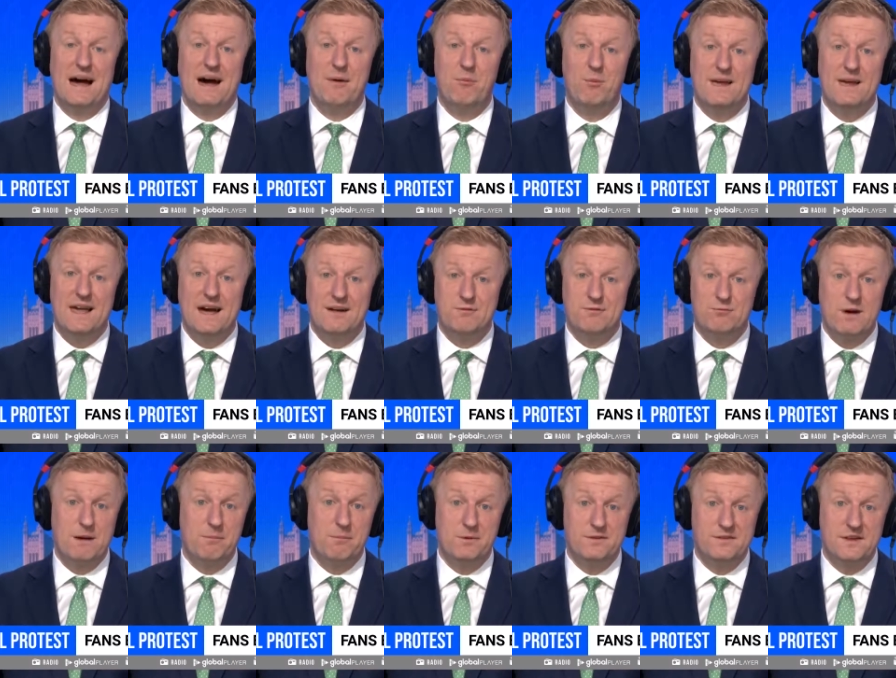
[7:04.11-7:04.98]
And we had
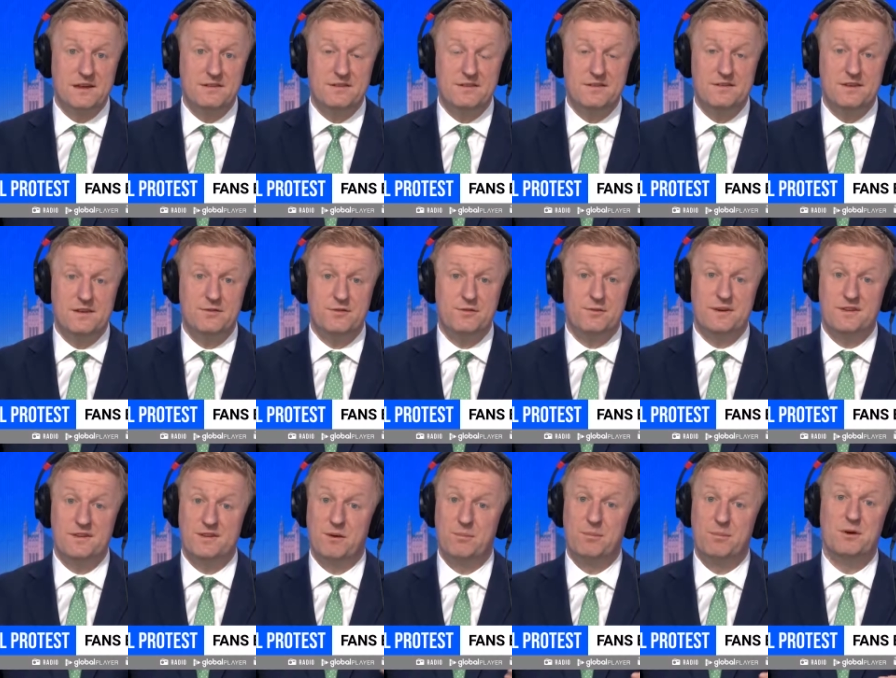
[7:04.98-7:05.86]
representatives, for
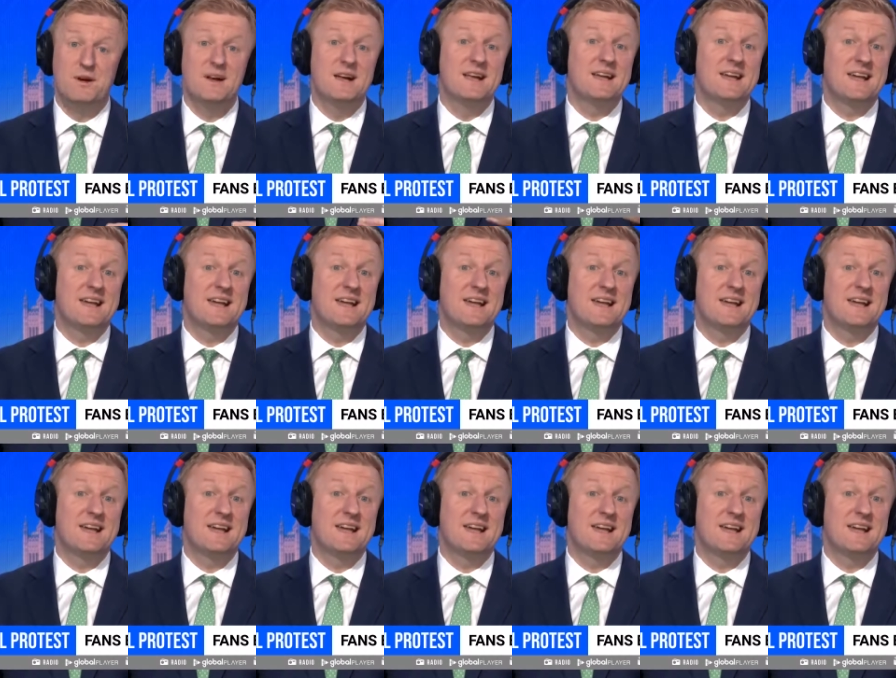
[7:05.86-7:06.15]
example,